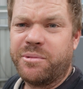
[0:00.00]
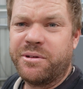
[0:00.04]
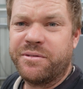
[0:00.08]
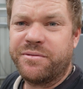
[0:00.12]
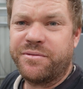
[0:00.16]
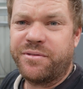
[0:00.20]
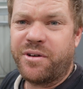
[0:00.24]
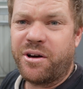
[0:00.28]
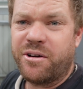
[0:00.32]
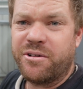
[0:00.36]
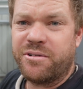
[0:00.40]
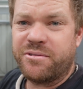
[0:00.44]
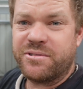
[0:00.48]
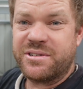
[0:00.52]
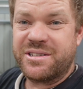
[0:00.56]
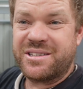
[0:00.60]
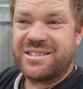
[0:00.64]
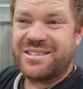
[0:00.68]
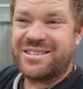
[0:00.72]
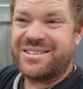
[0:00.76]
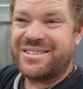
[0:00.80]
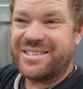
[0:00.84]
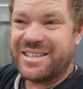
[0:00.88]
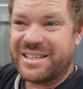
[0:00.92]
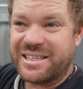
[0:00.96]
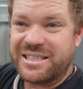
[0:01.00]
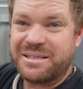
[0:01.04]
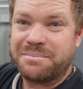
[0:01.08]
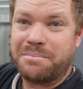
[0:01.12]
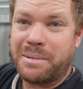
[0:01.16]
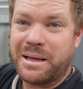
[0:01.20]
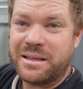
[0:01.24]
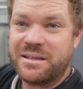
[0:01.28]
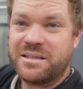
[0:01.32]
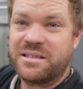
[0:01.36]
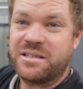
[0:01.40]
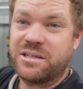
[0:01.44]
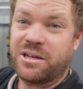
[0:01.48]
phone, it was 6
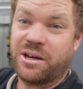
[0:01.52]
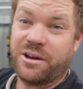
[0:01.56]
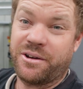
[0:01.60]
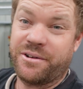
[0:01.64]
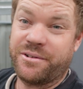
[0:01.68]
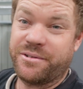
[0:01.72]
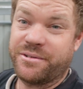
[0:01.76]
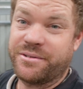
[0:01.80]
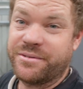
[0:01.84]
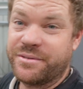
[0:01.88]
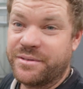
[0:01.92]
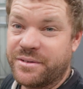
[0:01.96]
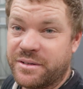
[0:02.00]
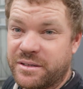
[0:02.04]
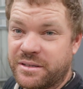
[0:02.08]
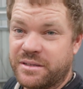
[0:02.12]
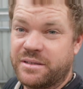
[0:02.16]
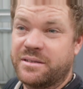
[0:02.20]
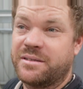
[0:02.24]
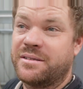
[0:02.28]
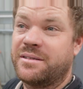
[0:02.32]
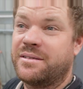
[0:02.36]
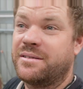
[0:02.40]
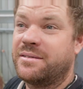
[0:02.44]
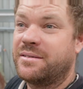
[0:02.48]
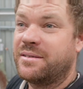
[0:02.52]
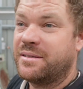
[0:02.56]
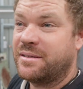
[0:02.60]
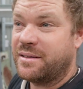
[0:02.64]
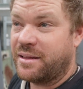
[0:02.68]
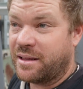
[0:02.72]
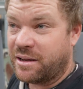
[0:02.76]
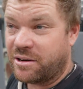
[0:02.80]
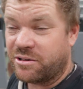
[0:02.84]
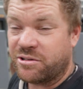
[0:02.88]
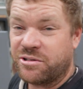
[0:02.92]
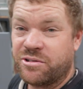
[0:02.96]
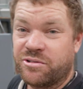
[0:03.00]
months ago
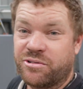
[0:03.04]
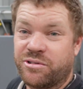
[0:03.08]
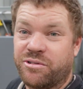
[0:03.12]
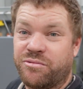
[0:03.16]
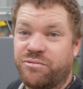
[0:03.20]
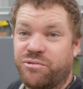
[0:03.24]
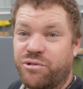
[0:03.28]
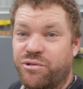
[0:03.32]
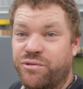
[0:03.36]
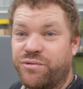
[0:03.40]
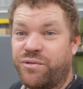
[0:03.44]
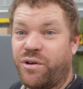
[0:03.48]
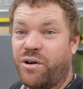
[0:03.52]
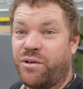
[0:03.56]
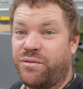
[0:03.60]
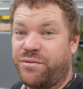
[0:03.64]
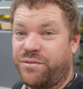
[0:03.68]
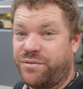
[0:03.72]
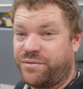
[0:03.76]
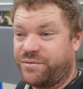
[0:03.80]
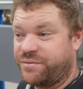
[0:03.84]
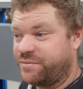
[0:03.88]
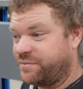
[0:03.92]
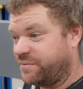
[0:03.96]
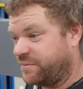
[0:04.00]
that I took the roof off.